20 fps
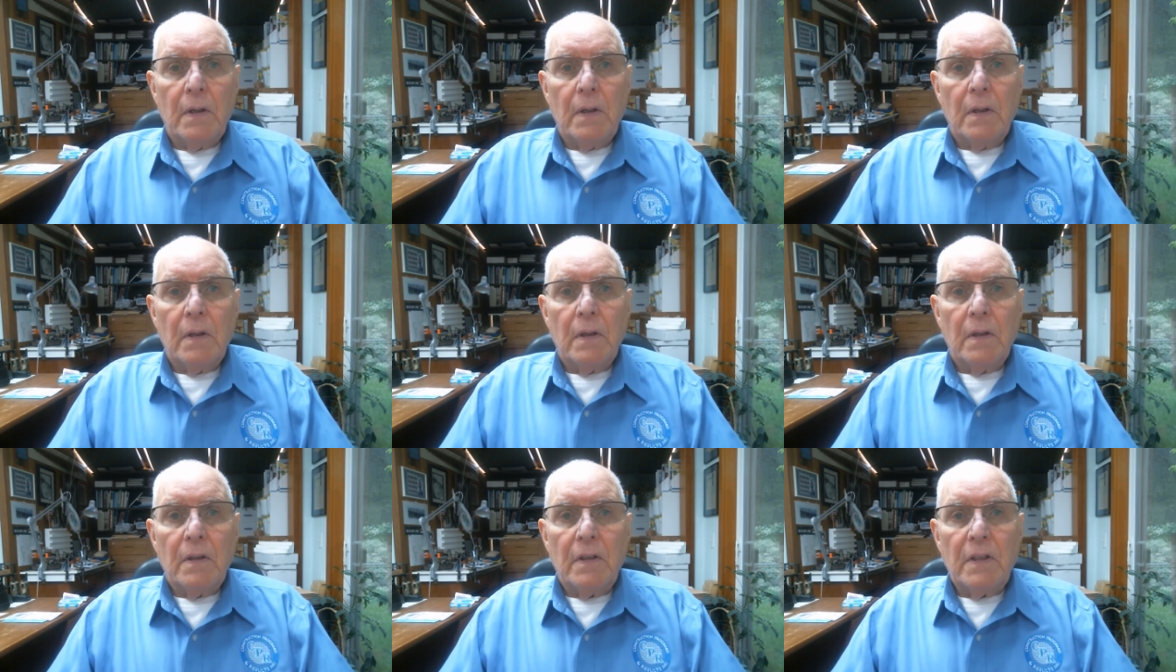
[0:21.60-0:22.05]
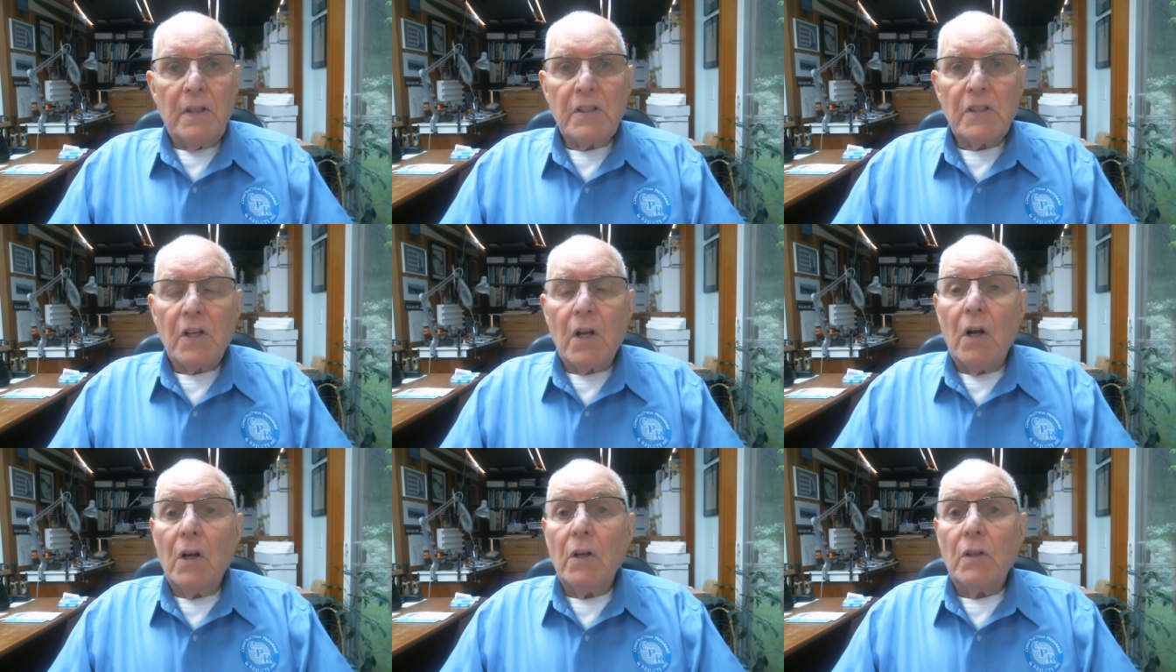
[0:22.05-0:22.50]
These
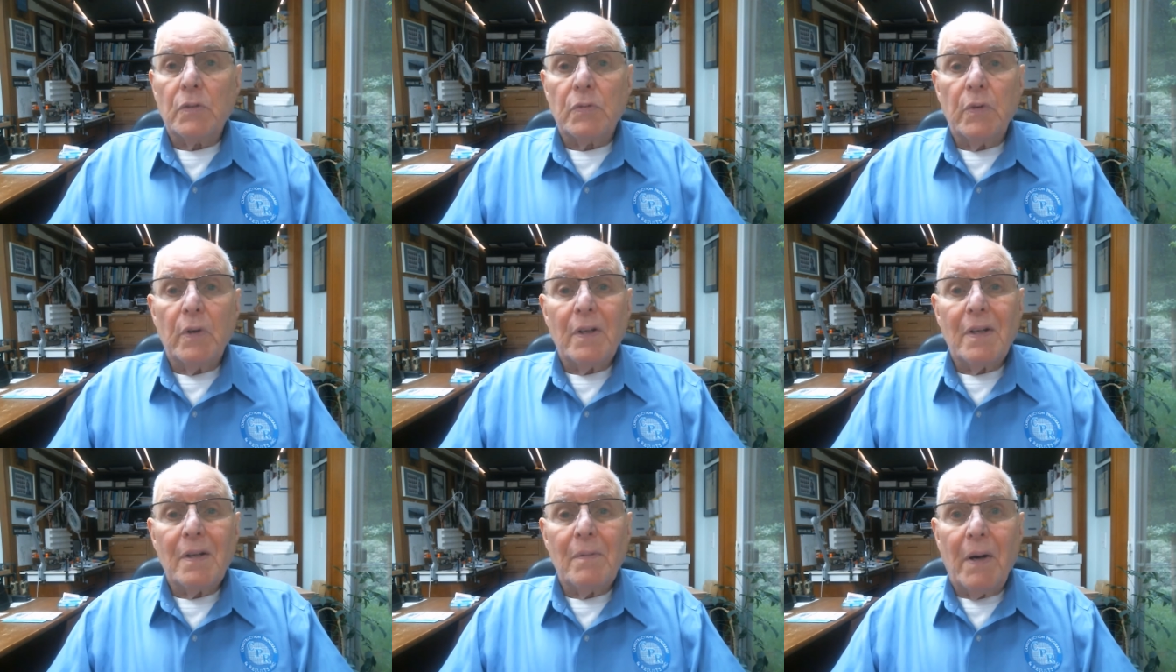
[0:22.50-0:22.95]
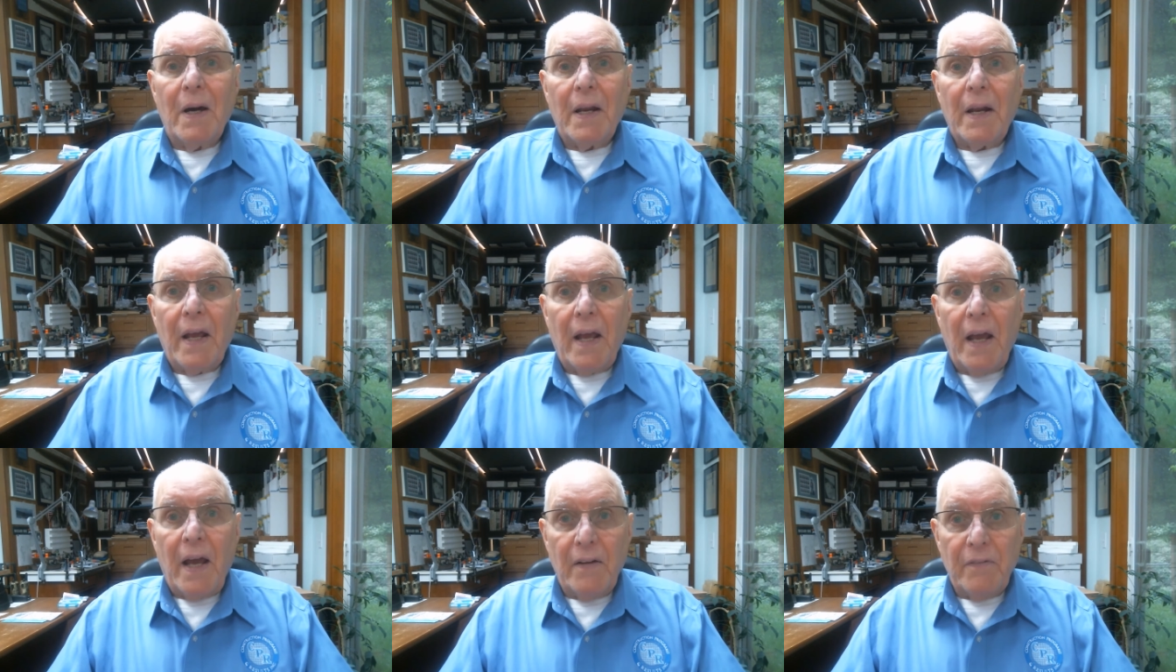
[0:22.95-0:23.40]
calls run about a
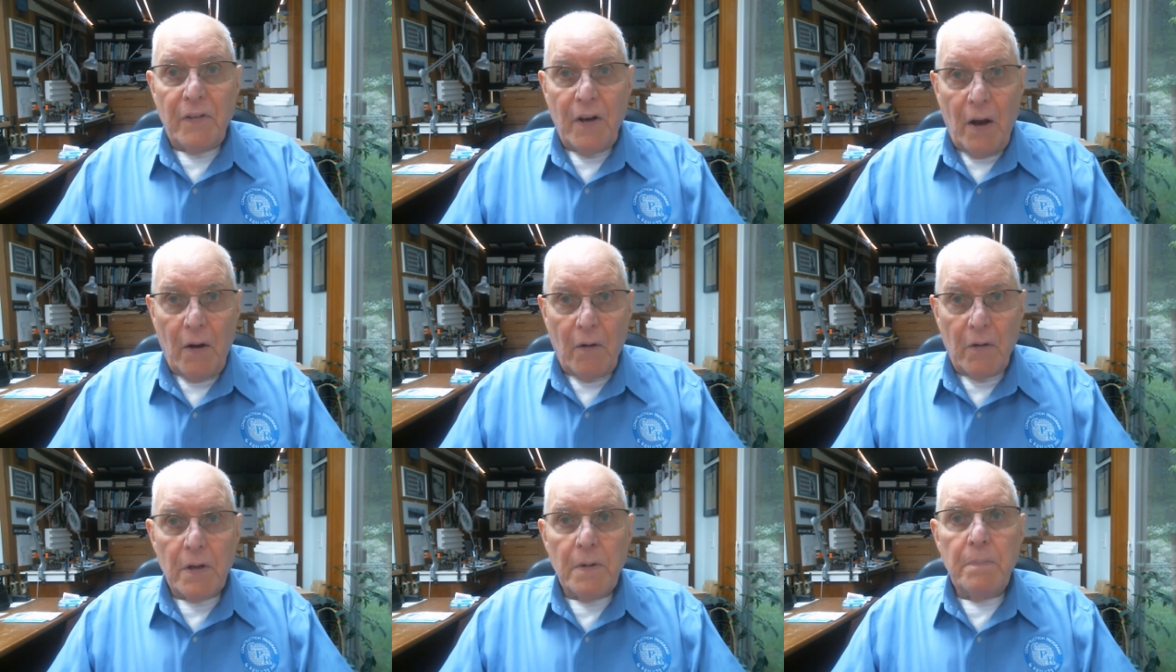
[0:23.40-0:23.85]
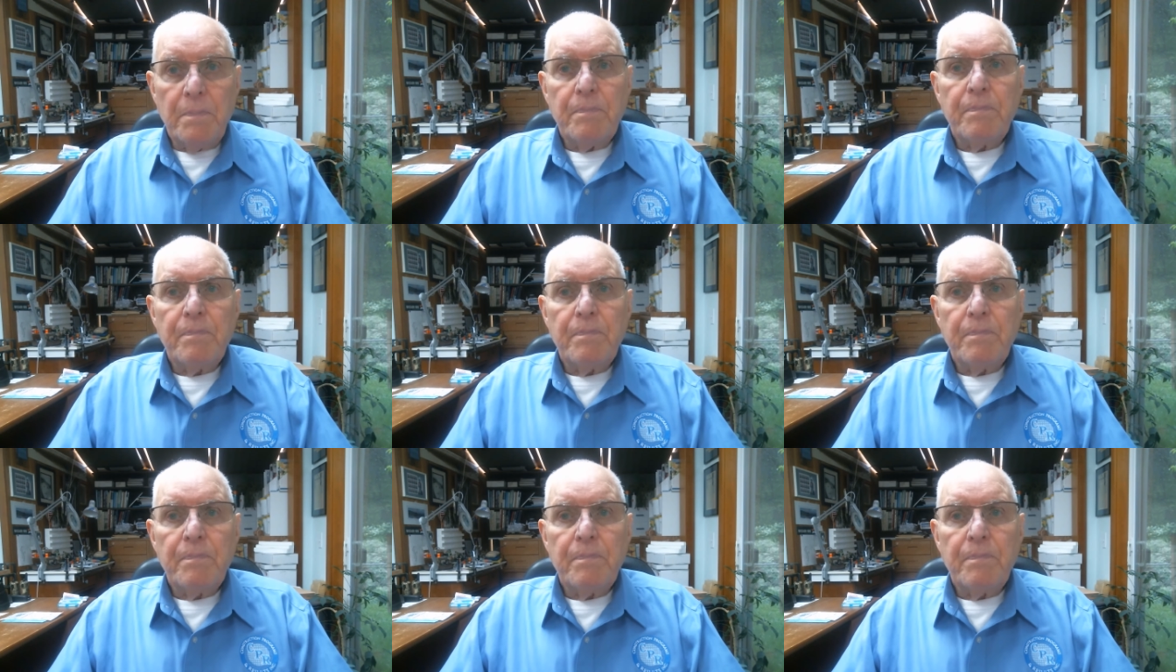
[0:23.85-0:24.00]
half hour,